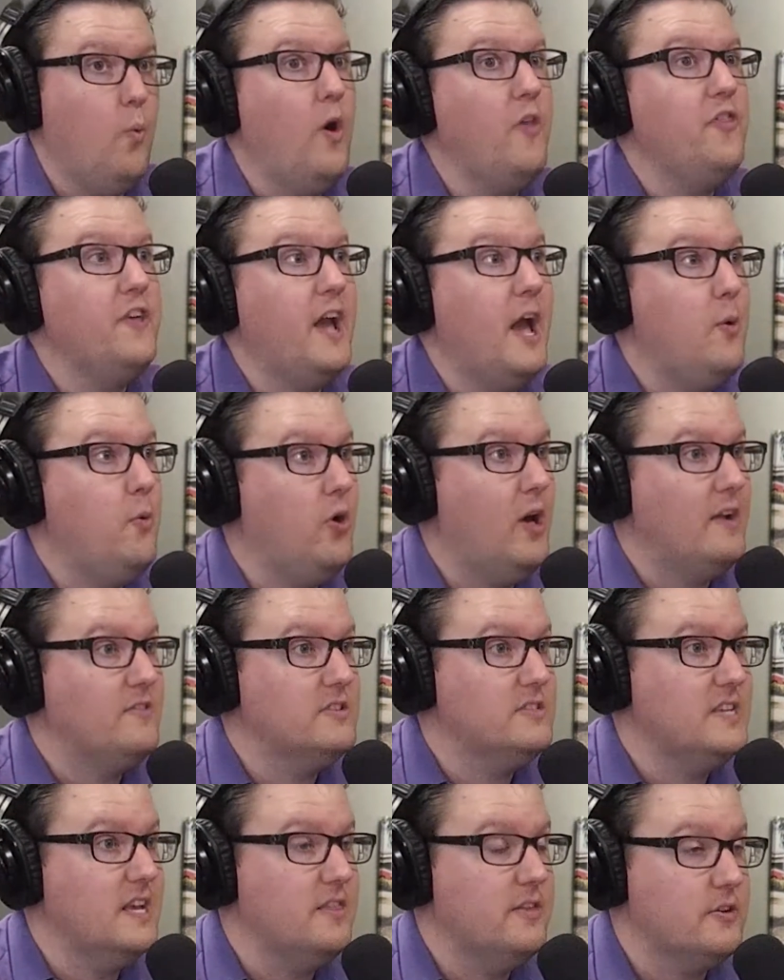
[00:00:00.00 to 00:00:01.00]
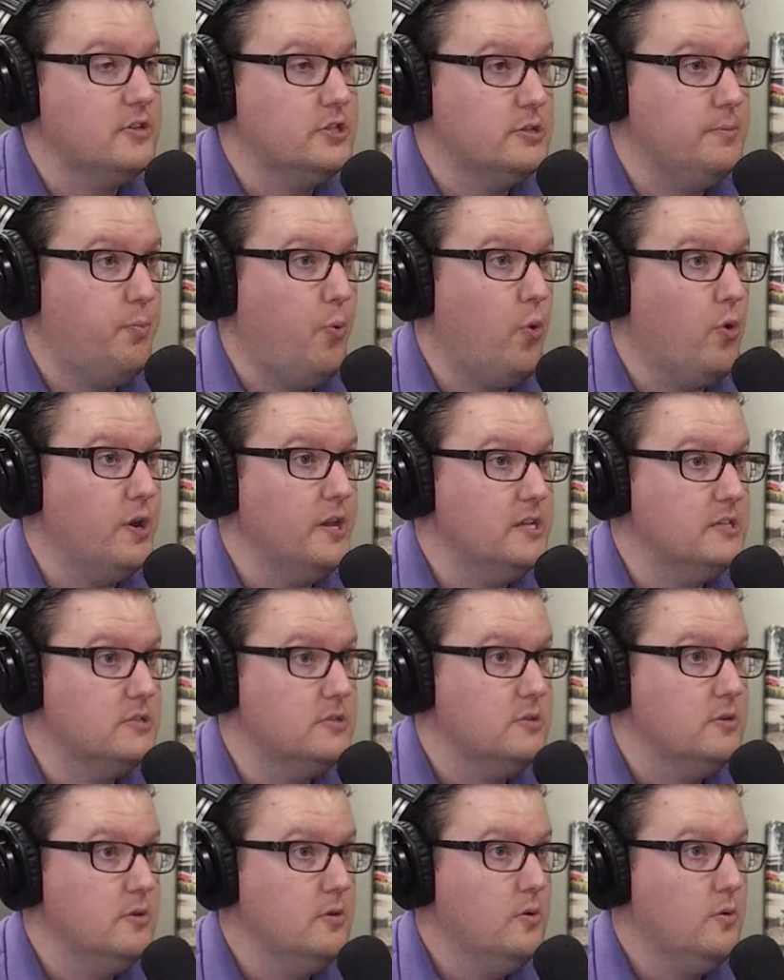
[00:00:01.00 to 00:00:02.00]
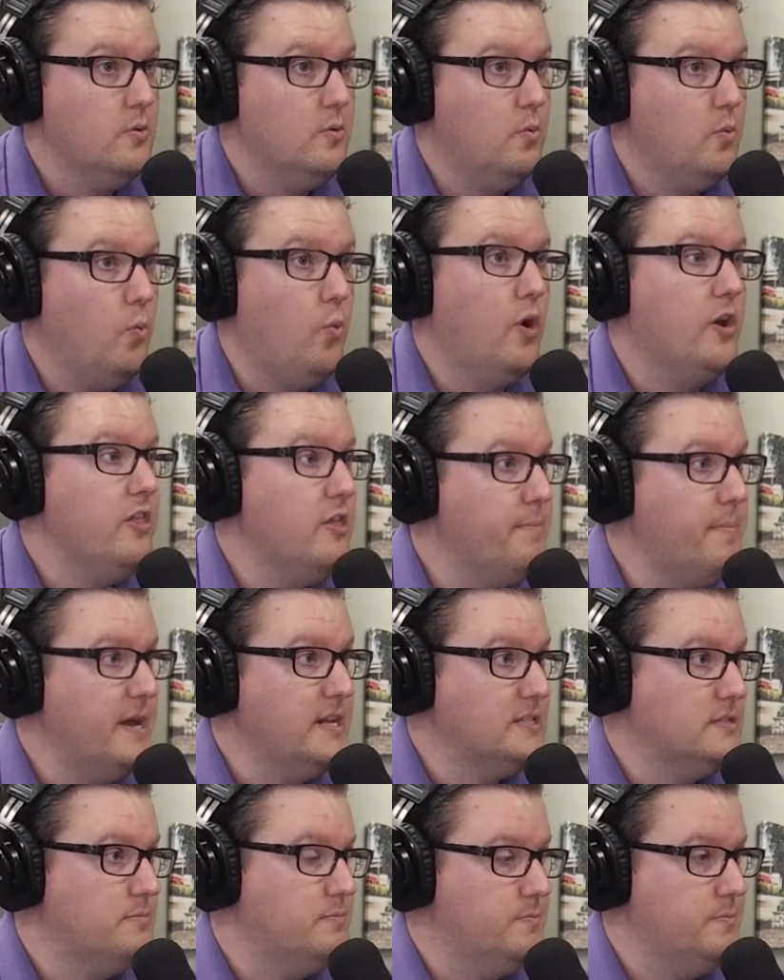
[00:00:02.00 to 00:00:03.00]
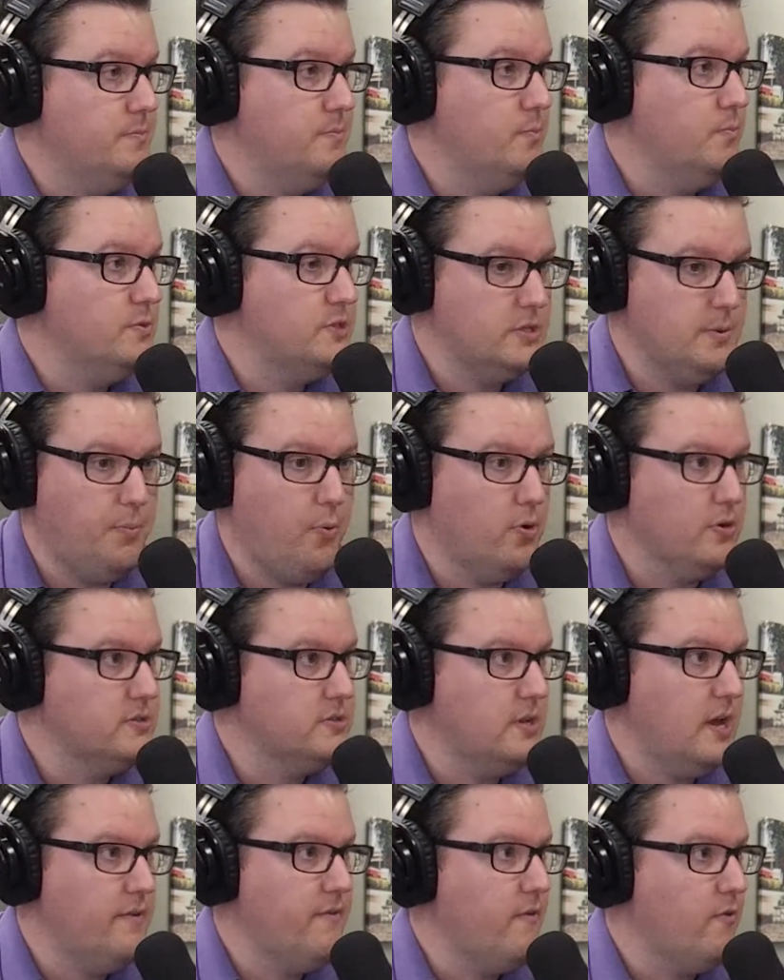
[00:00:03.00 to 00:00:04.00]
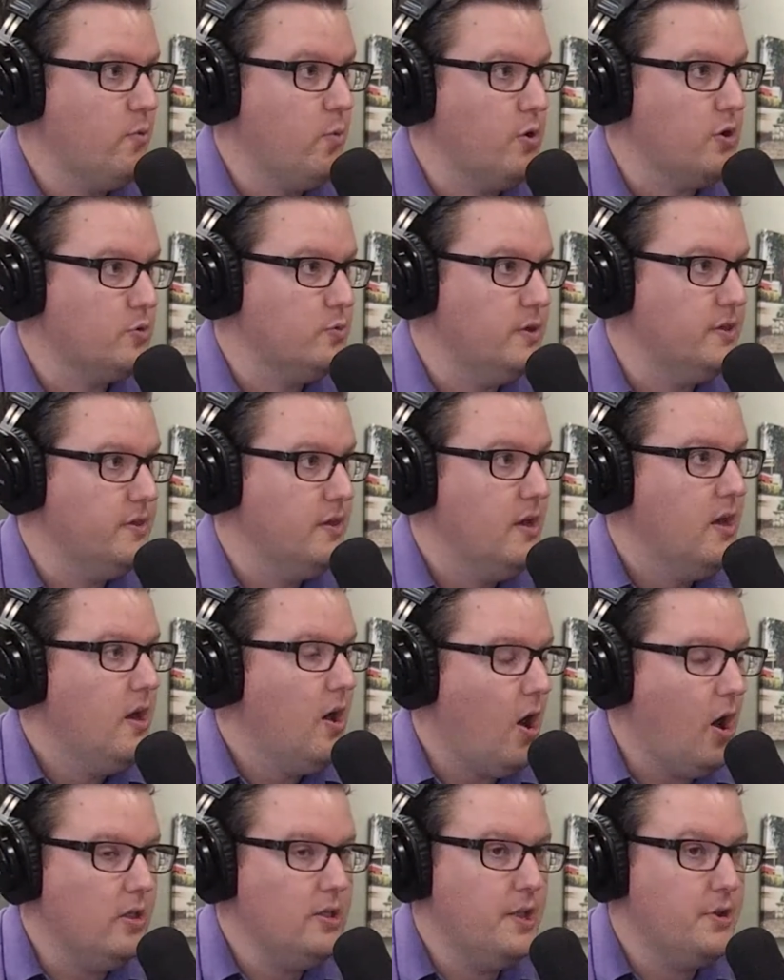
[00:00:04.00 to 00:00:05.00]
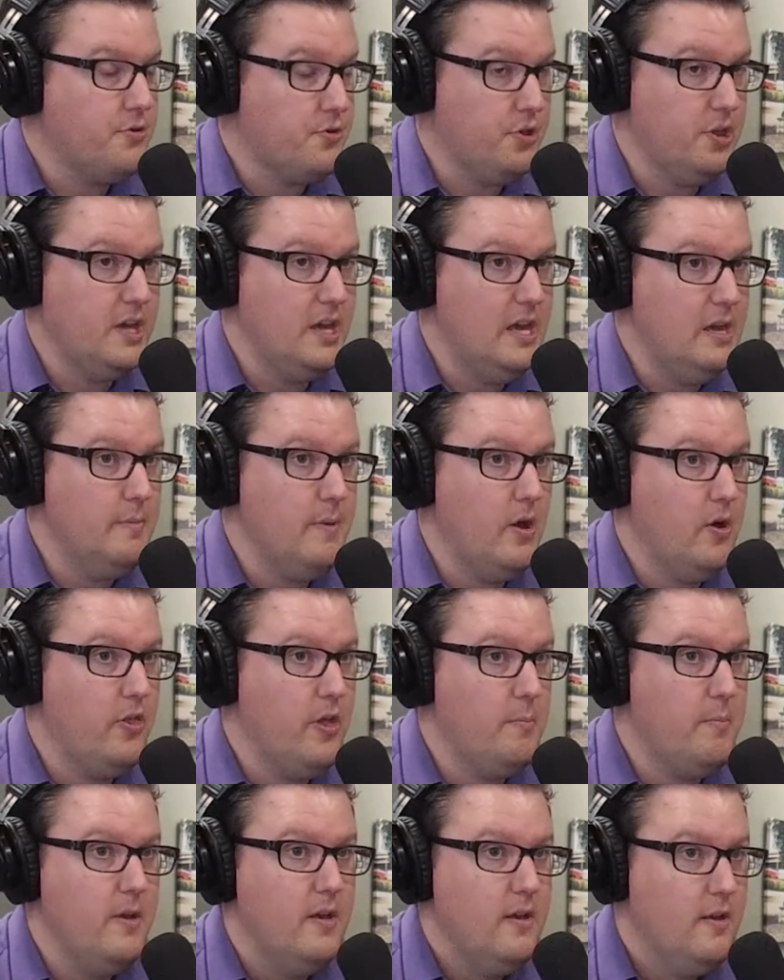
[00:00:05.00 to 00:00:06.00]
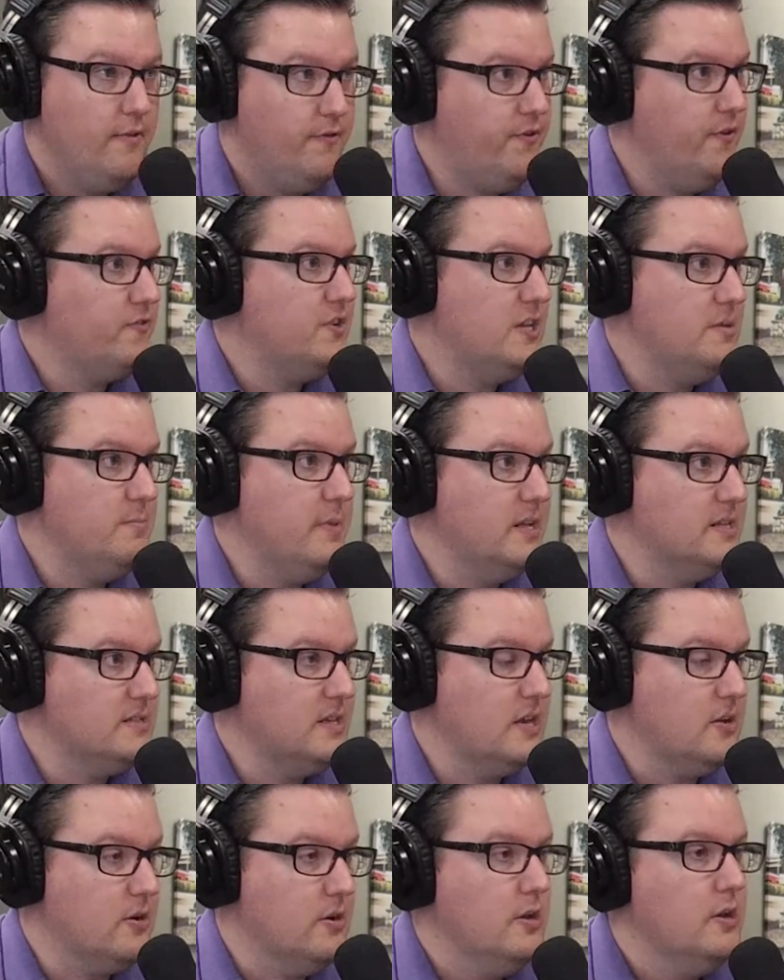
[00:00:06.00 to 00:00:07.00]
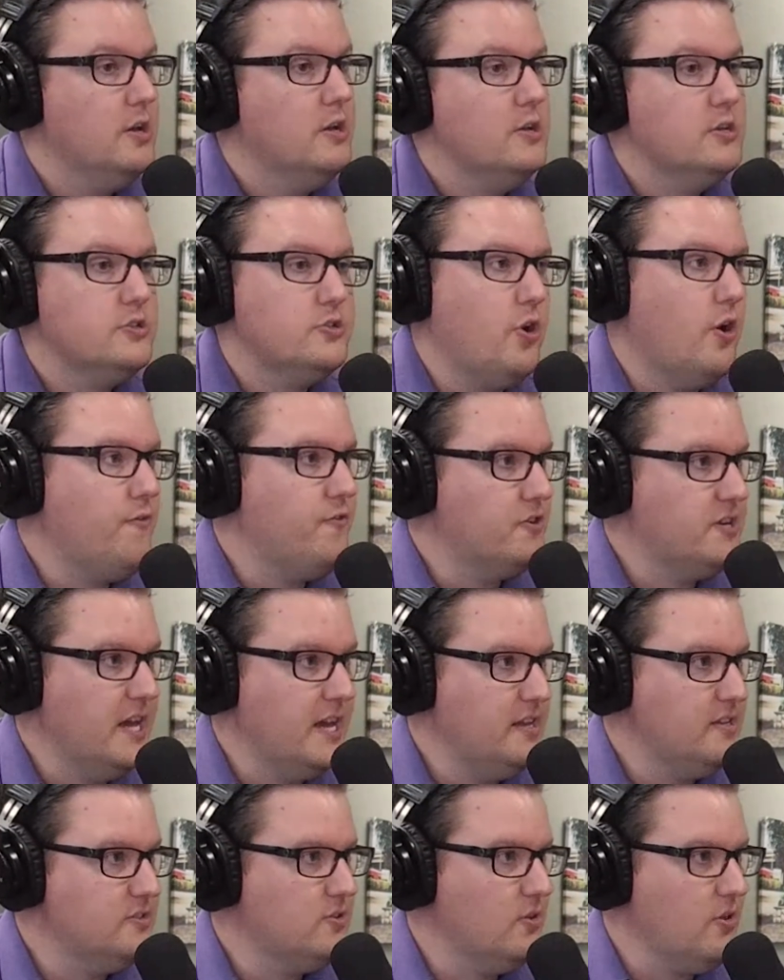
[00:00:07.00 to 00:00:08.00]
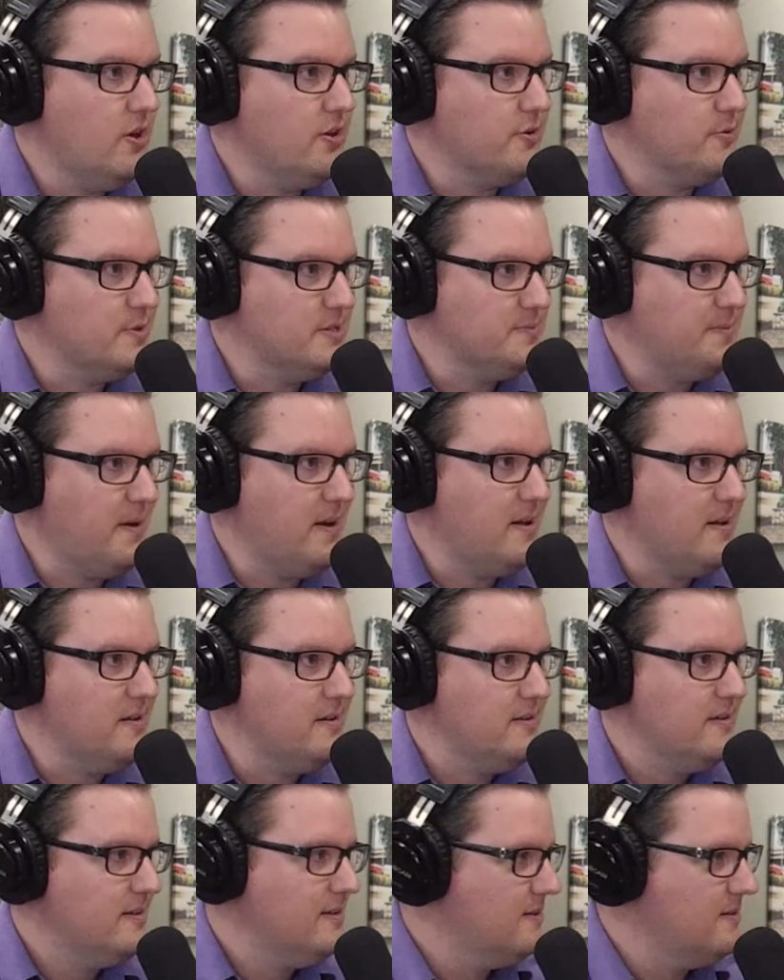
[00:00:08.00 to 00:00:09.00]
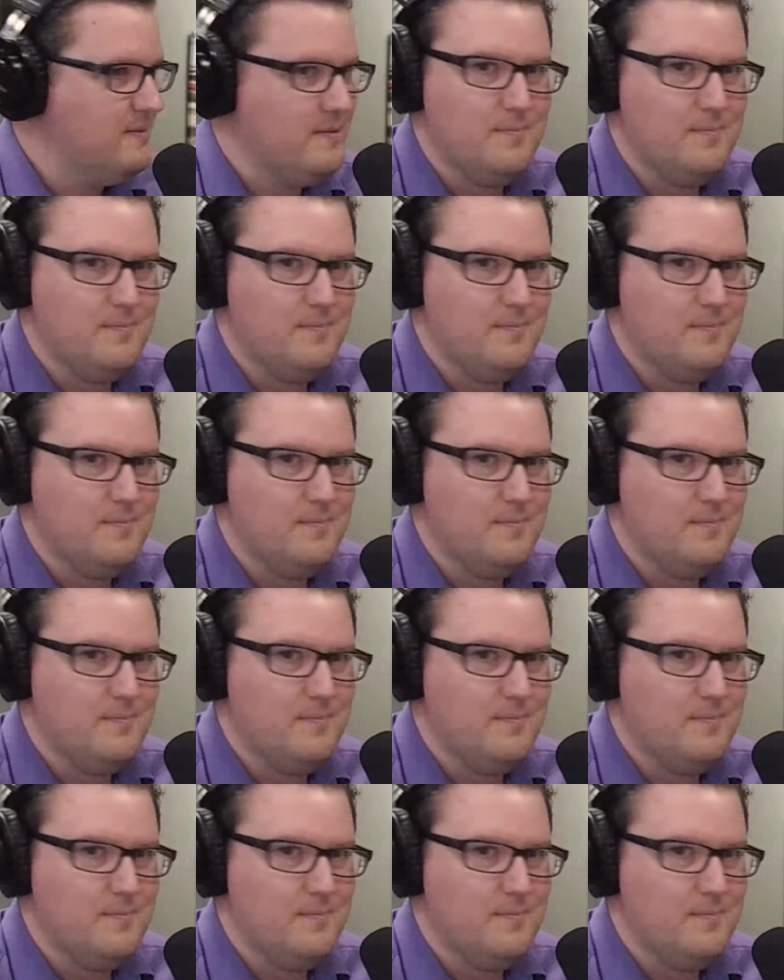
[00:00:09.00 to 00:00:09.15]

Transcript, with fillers: one thing I will have to say, their support is one of the best supports I've ever worked with. I'll literally email them fifteen minutes later. Sorry for taking so long to respond.